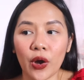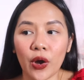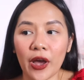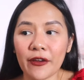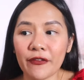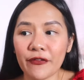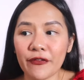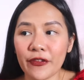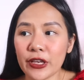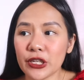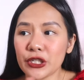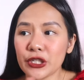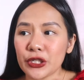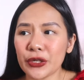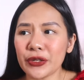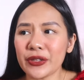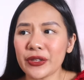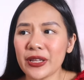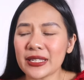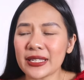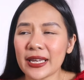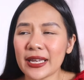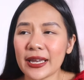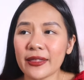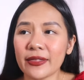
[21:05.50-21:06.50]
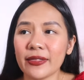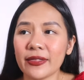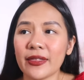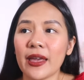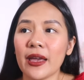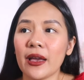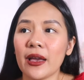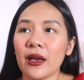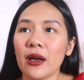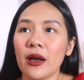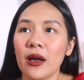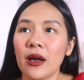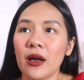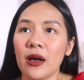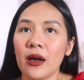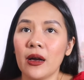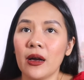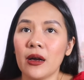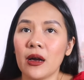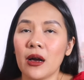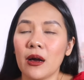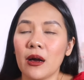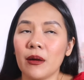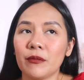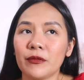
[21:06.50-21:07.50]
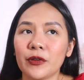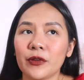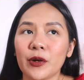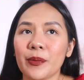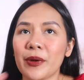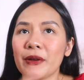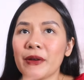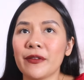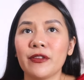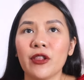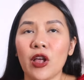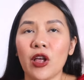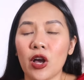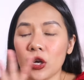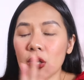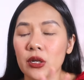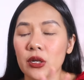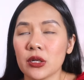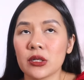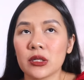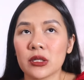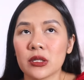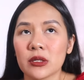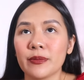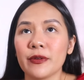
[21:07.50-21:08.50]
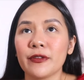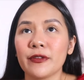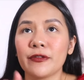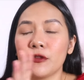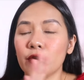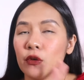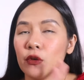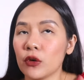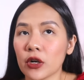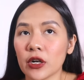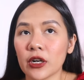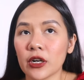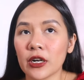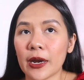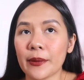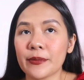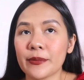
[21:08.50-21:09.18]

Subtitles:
ko. I featured this, I think, from my vlogs before.